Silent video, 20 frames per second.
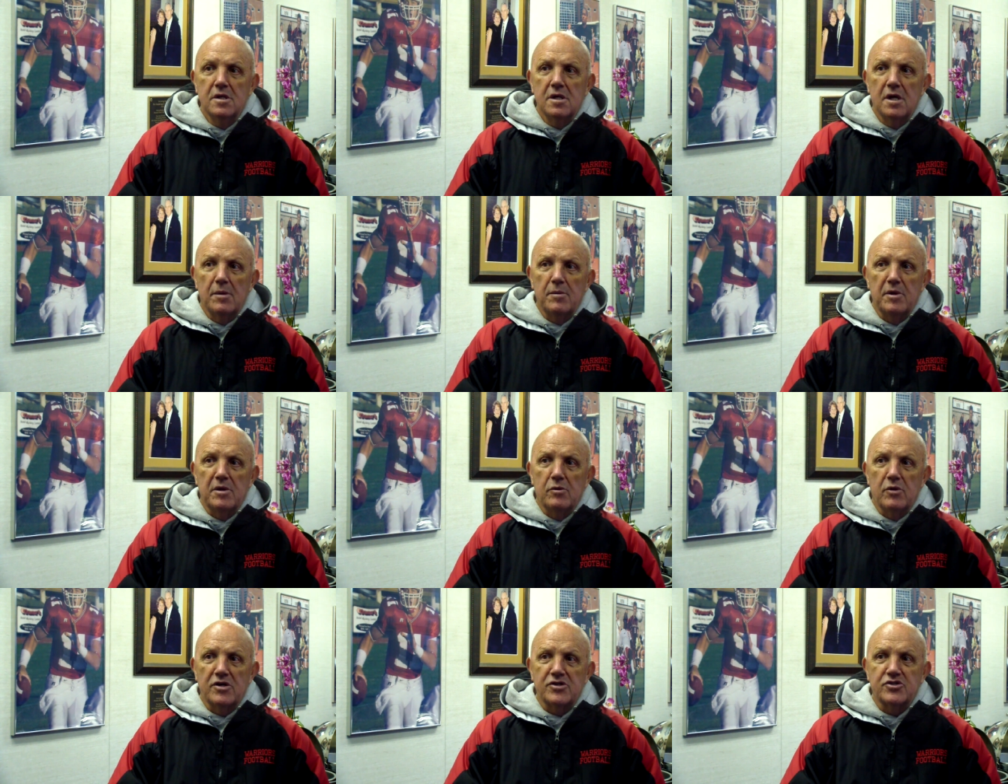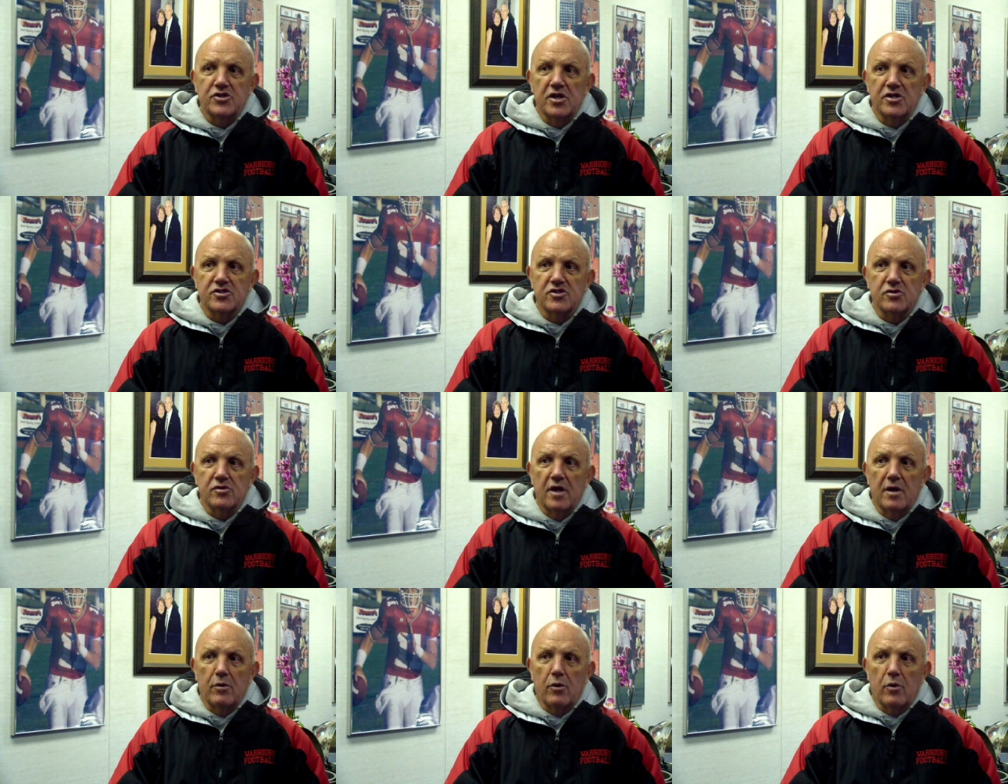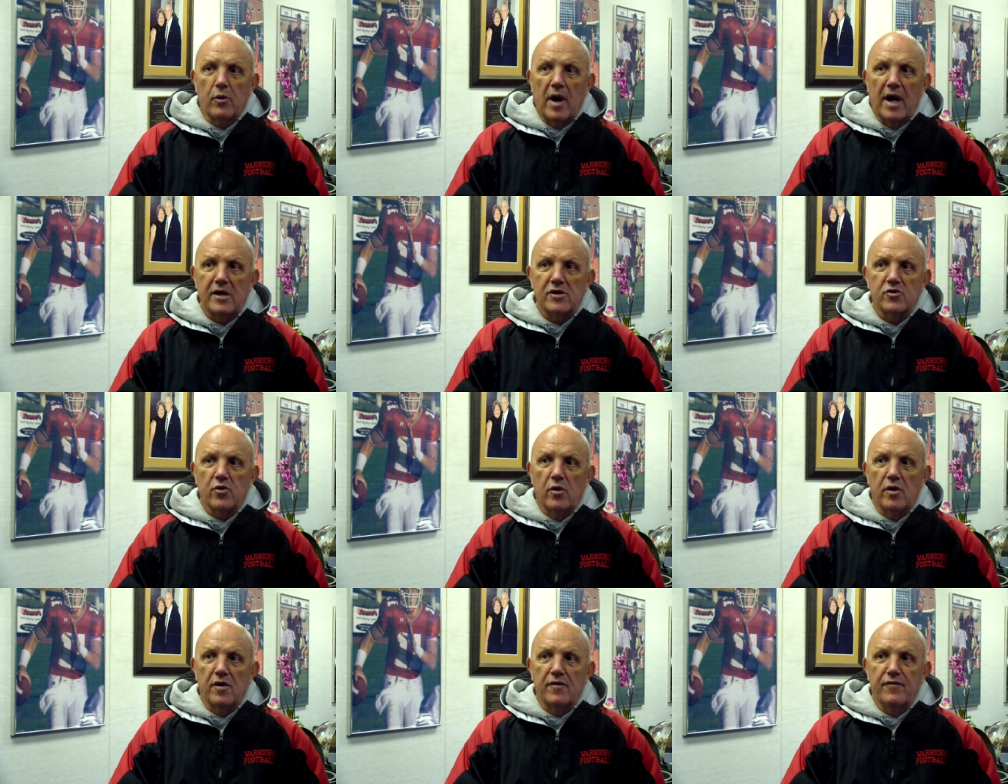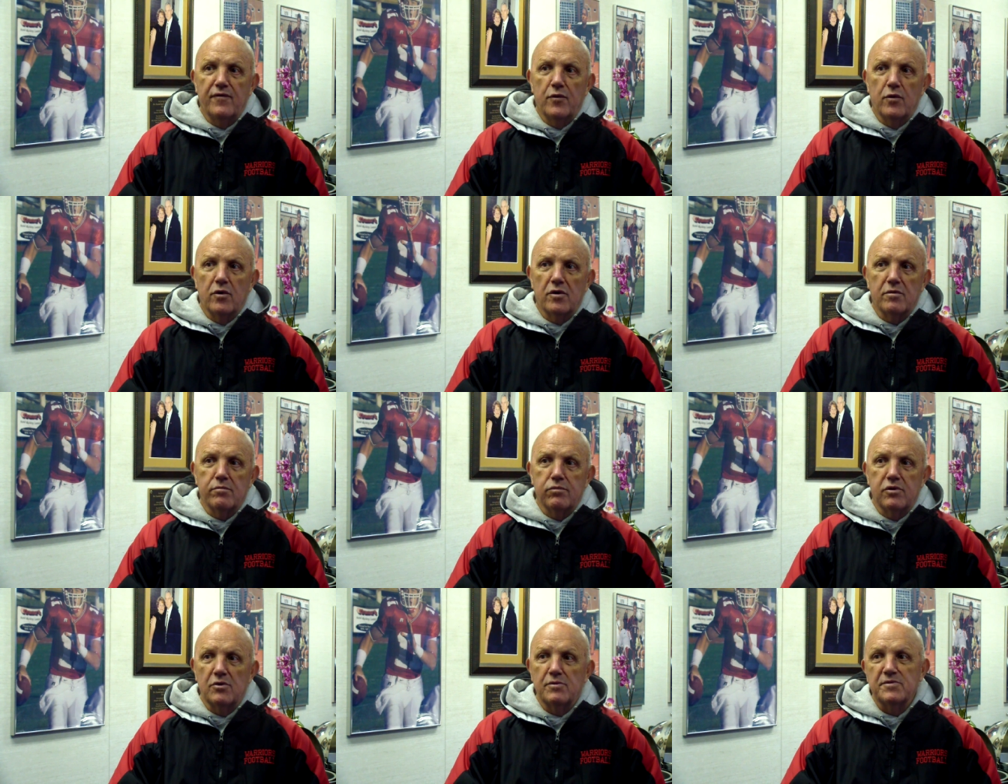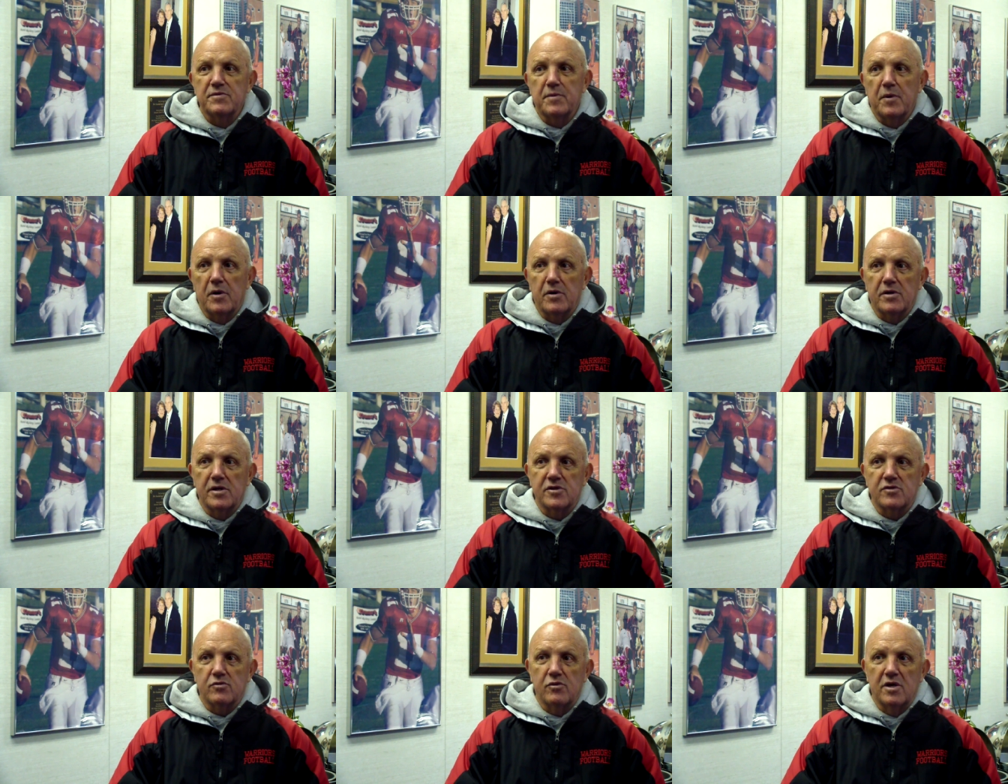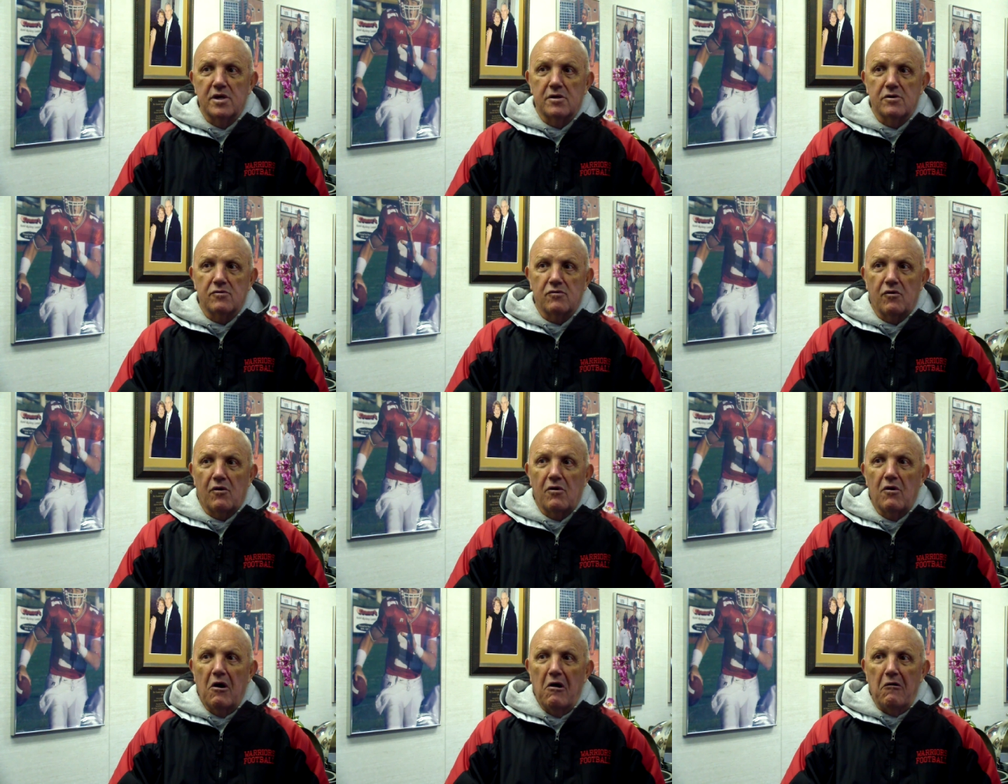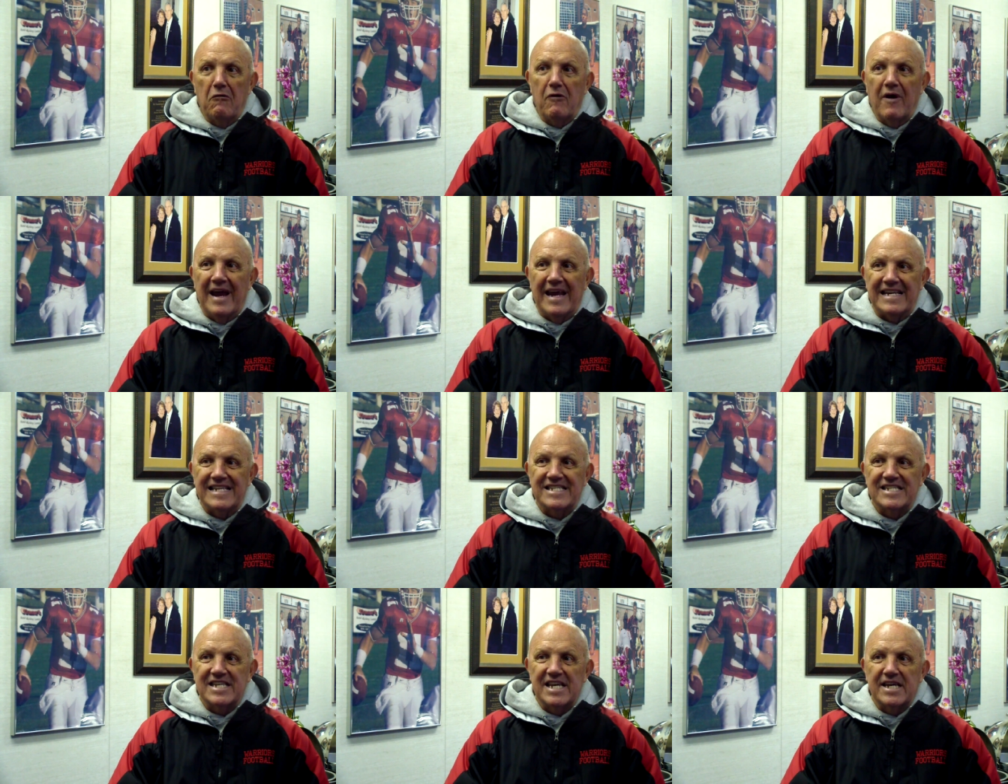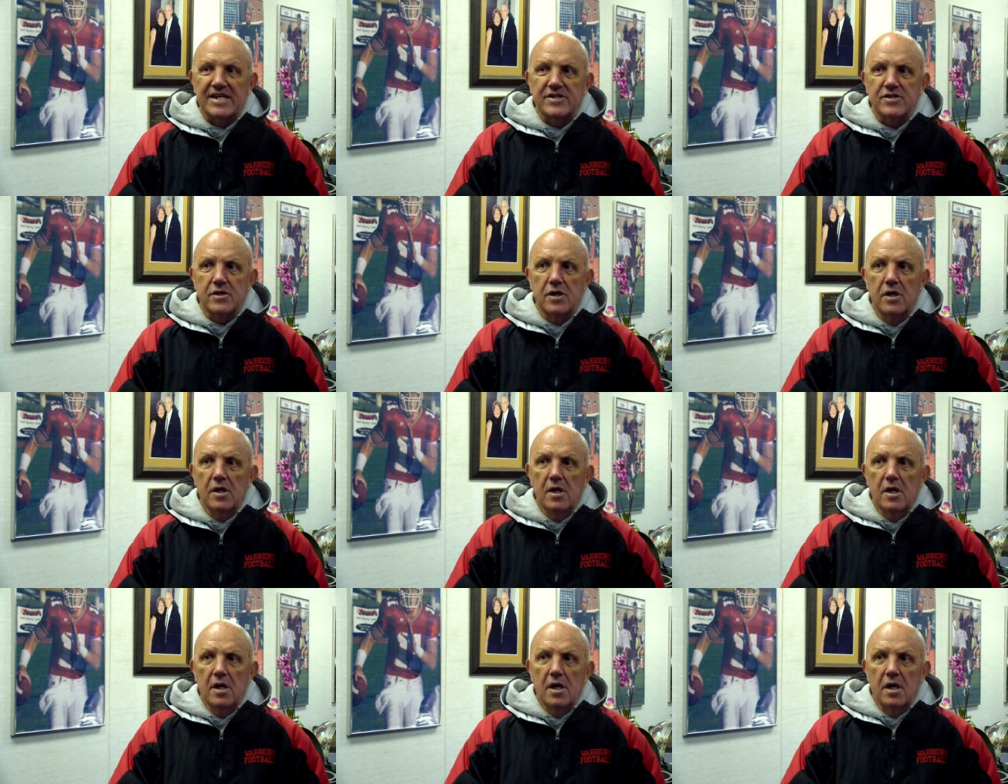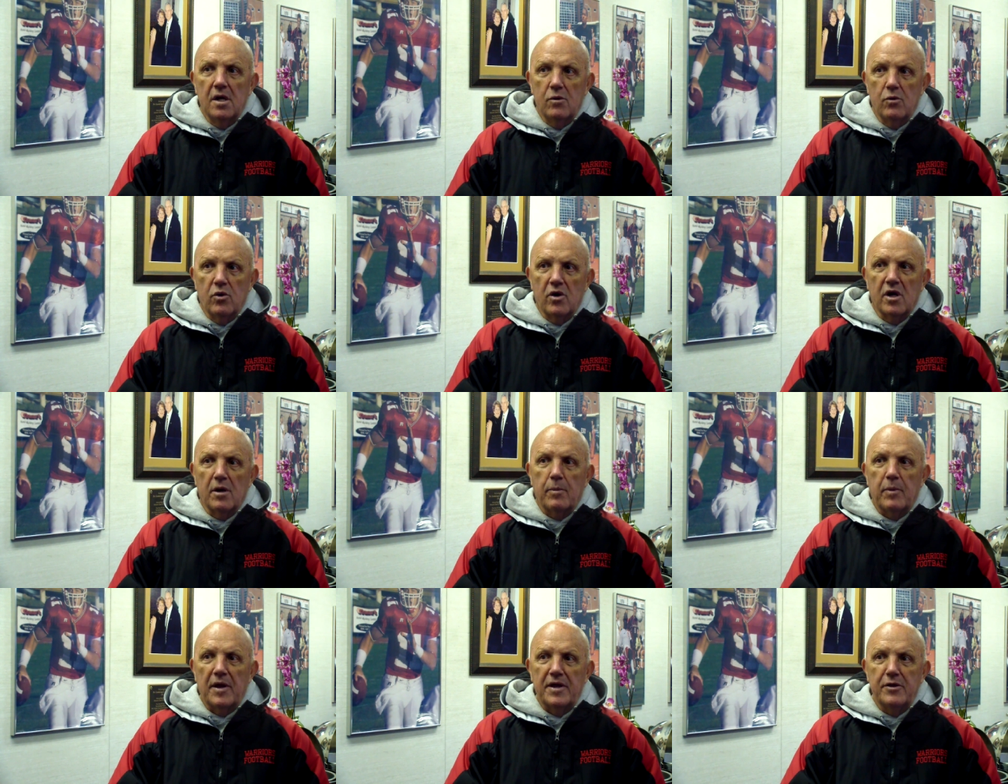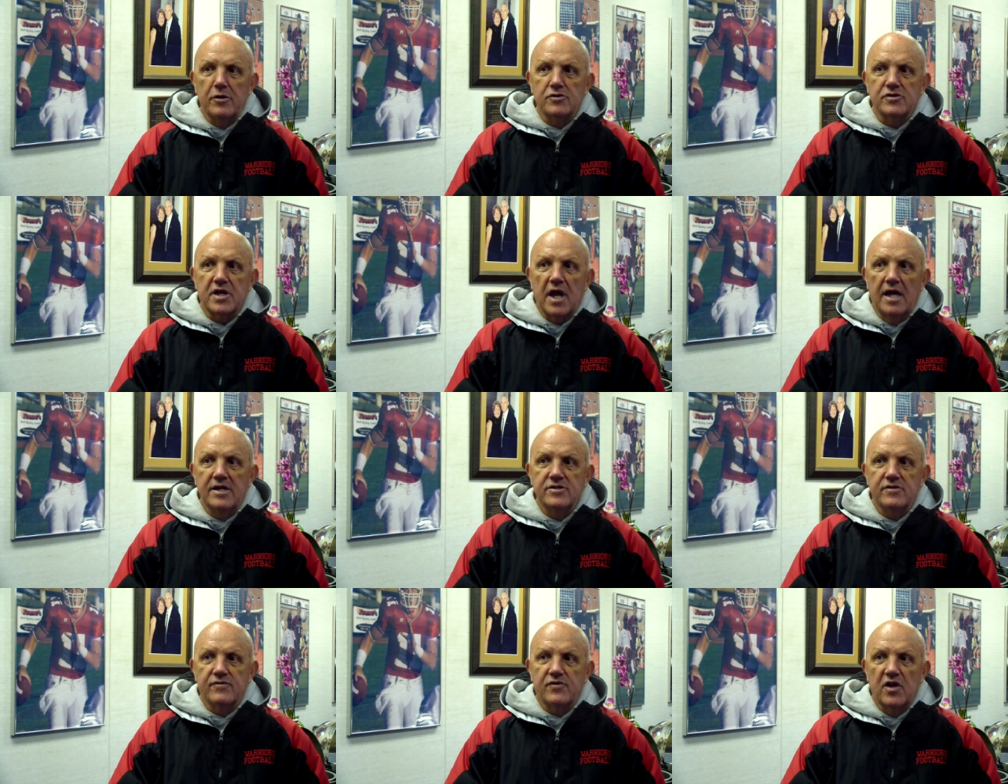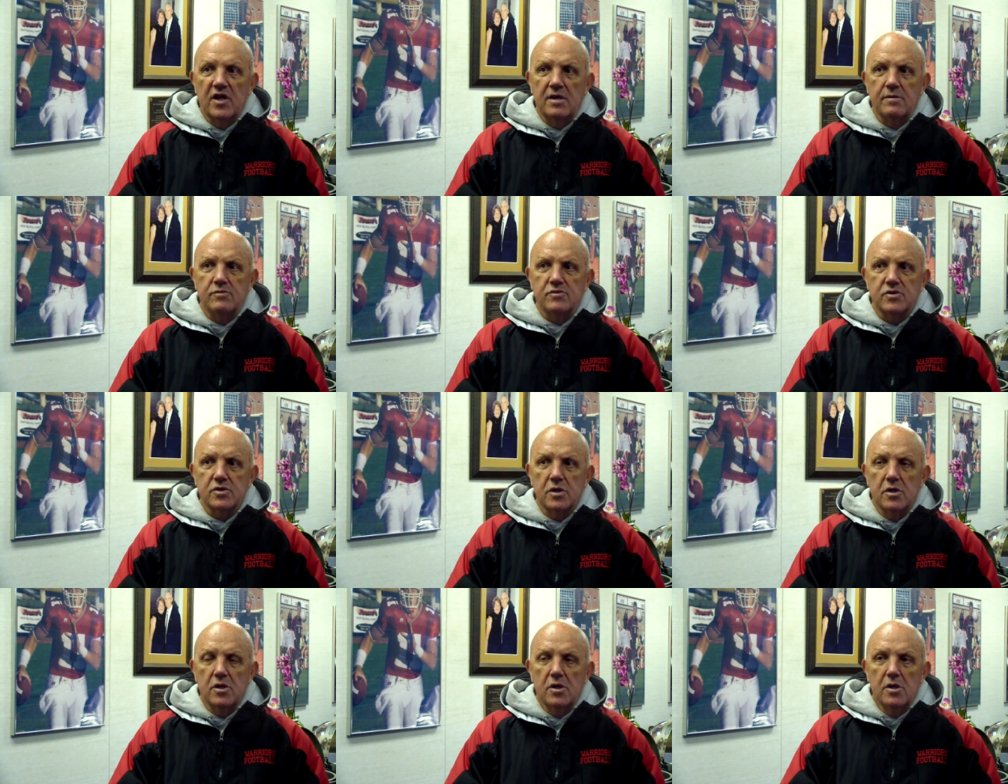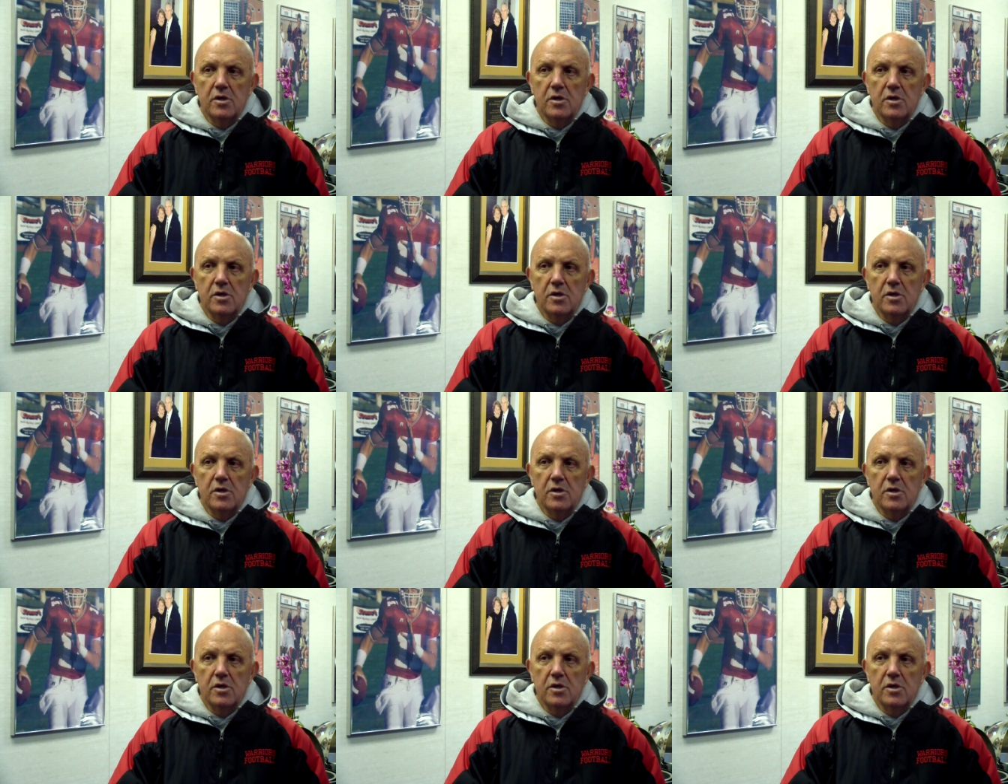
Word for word: I mean, West Chester, they were ranked 24th. Bloomsburg this week are ranked 6th we're going to play those kinds of teams.